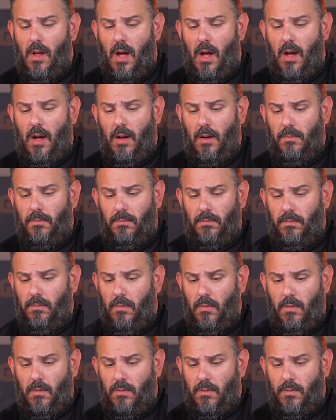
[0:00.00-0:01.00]

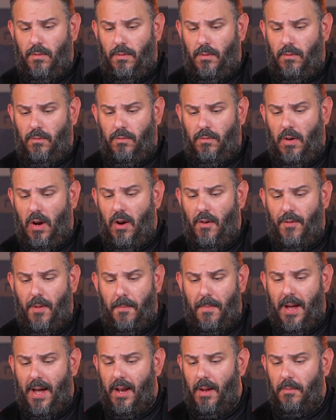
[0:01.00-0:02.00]
Right off the
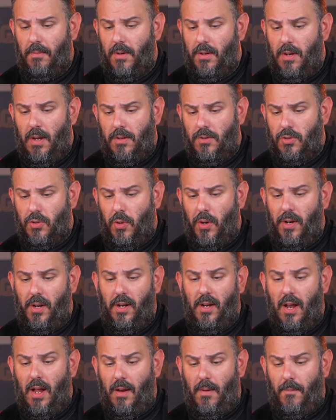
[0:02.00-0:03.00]
bat, I'm enjoying
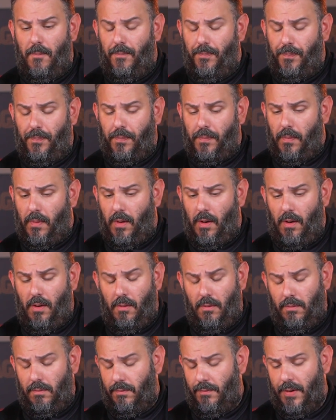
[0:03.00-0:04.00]
it
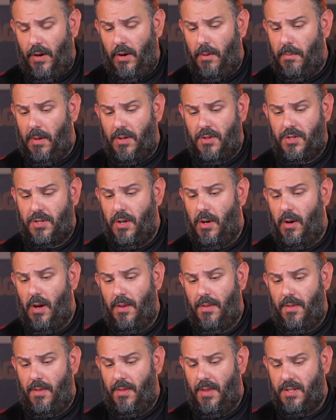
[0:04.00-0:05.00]
very much so.
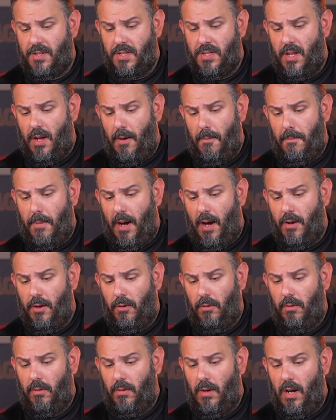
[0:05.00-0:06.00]
This is the
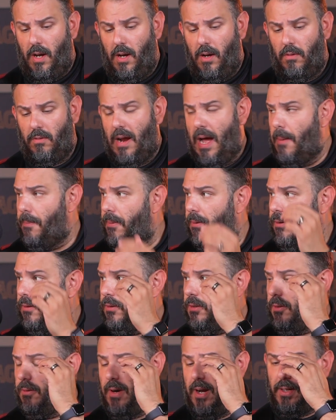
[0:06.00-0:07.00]
Habano
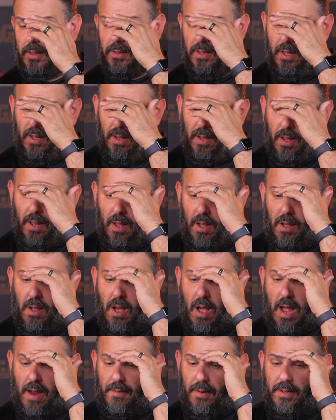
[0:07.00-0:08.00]
wrapper, correct?
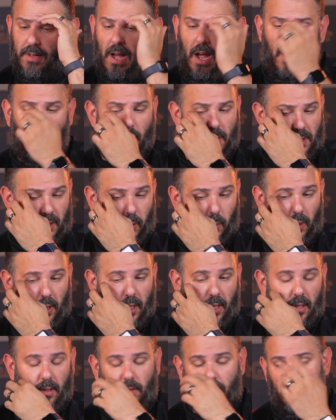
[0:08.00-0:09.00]
I always
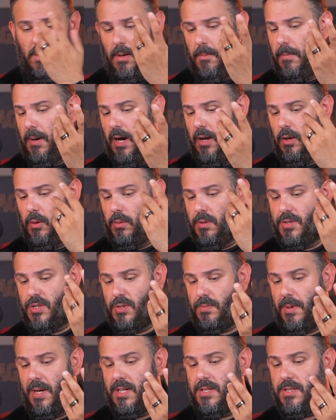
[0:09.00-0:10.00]
equate Habano with
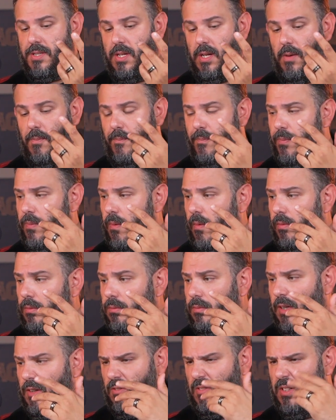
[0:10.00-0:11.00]
spicy,
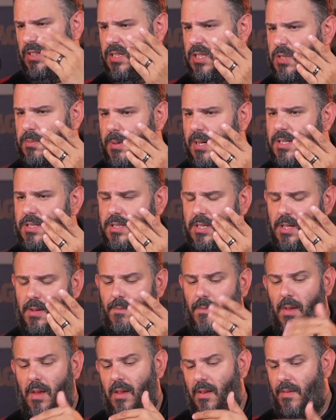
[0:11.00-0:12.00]
like really spicy.
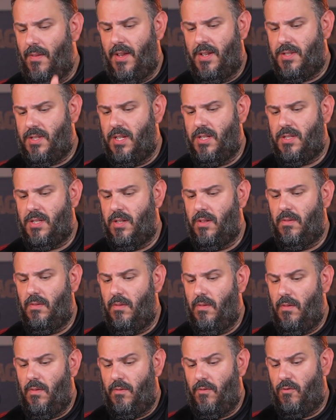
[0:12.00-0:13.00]
This isn't
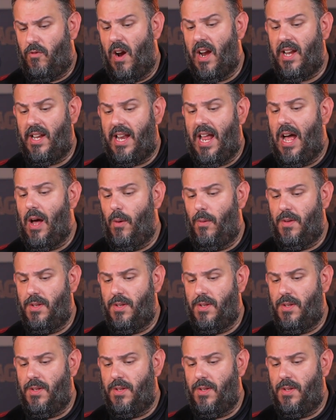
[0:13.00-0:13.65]
right now.